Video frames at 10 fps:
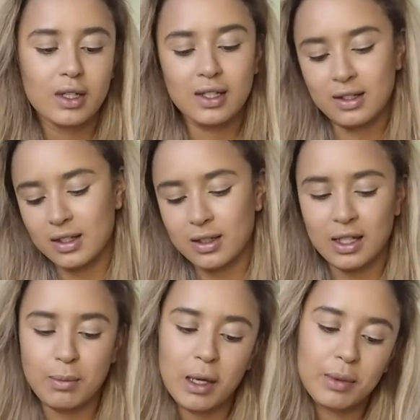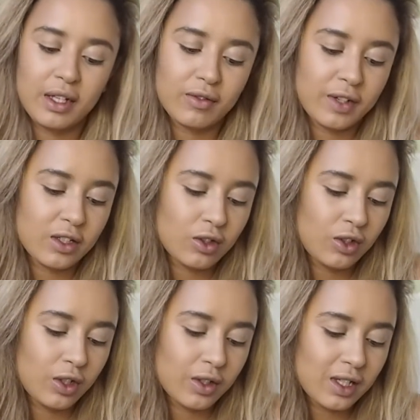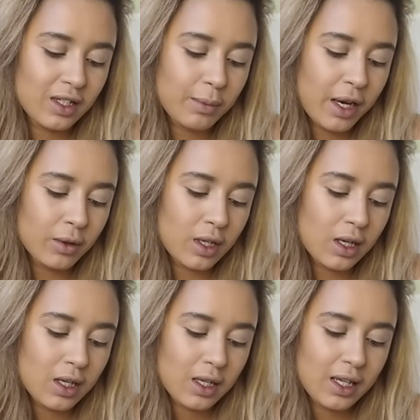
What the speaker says: This is the Maybelline Face Studio Setting Powder,